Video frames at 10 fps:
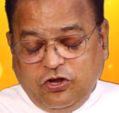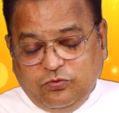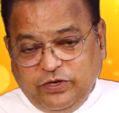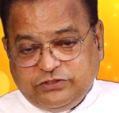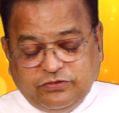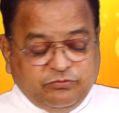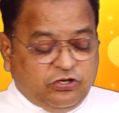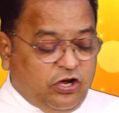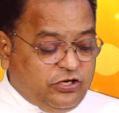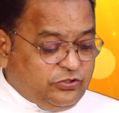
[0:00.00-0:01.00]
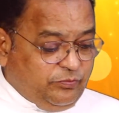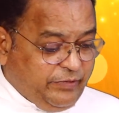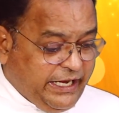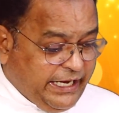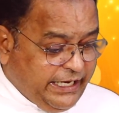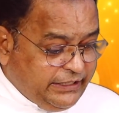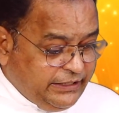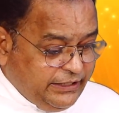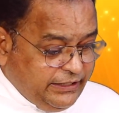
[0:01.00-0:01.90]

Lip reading: always from God to man.